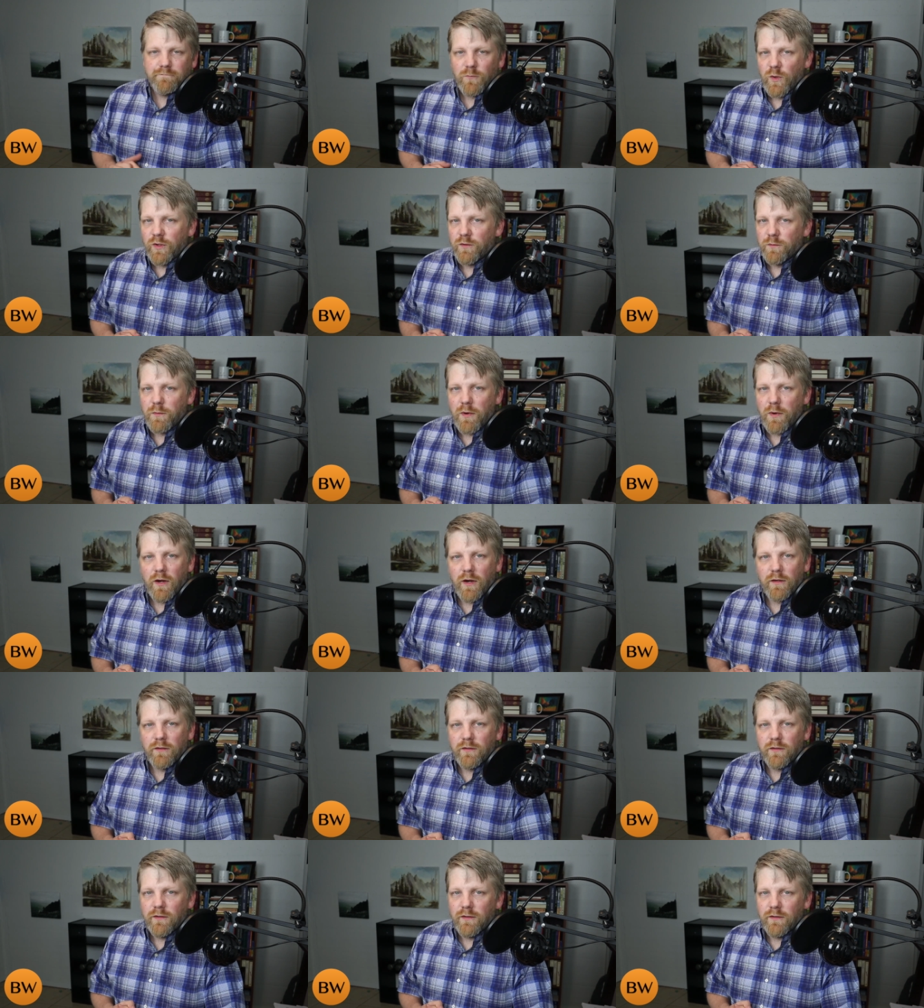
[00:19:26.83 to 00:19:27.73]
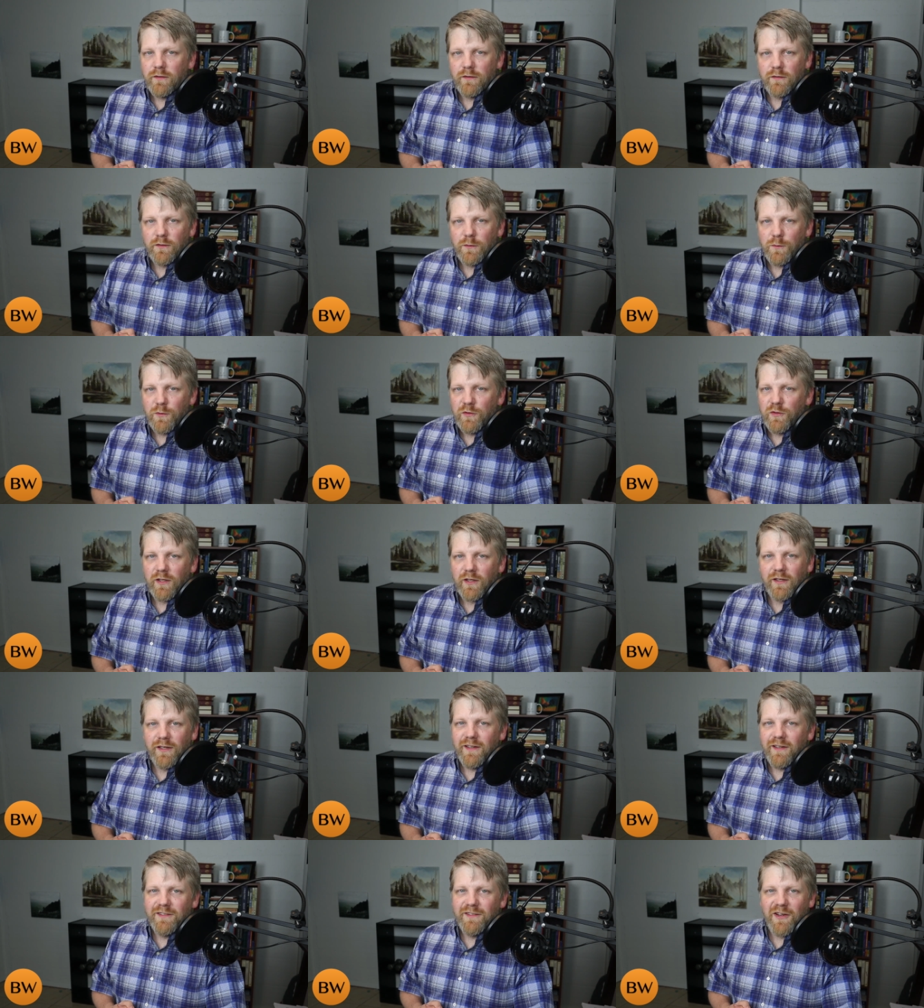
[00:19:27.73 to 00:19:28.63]
respond to some
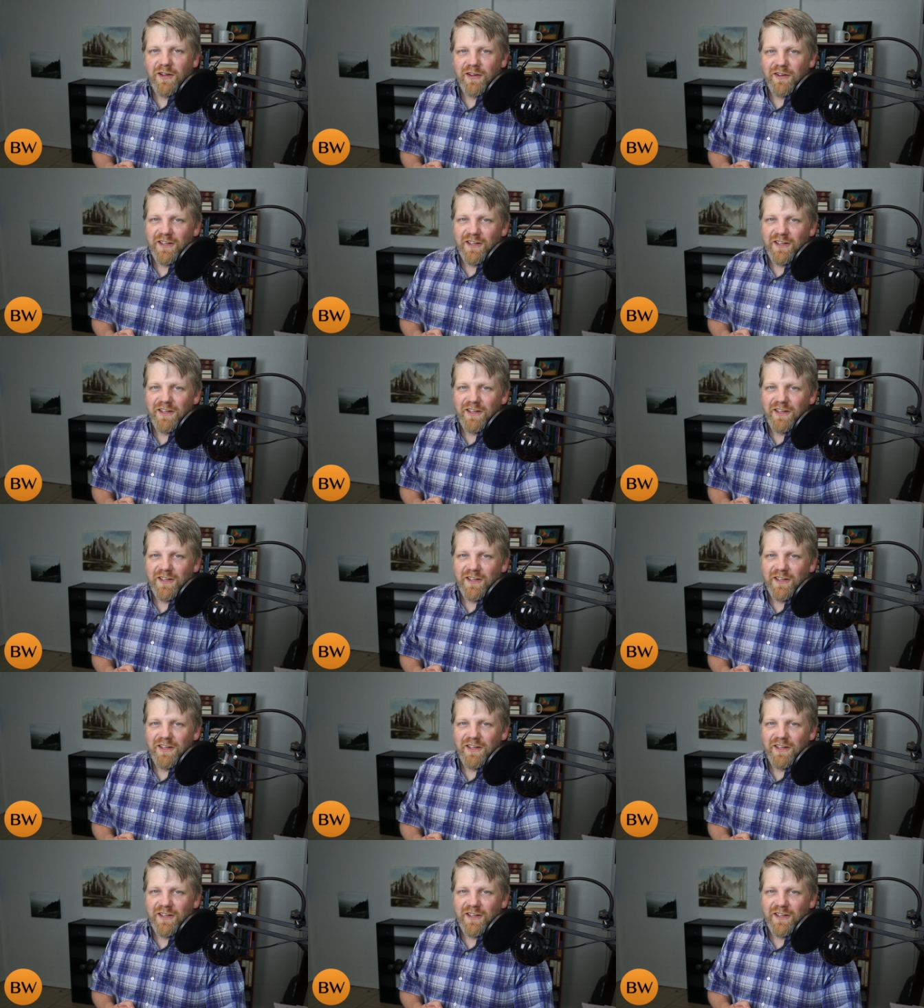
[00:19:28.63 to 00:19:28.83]
silliness